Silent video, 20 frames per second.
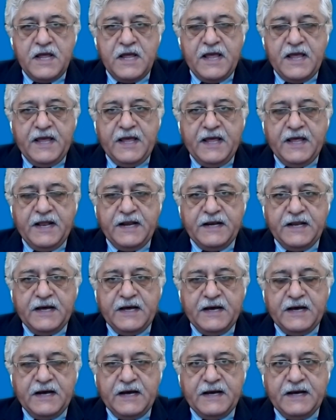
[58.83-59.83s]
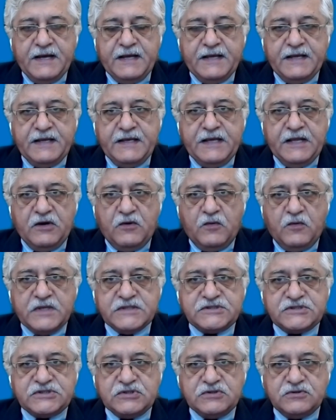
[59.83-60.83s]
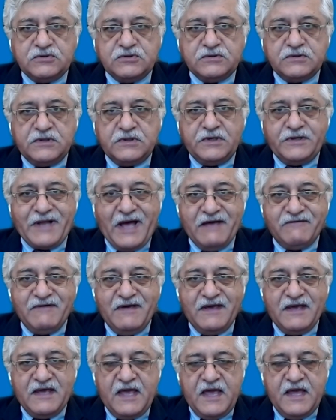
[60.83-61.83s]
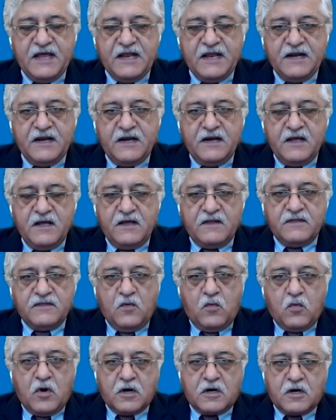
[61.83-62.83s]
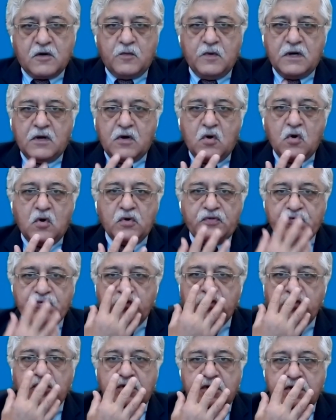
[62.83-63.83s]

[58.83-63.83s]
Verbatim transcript: And, uh, you know, once you diving in, the water will go through your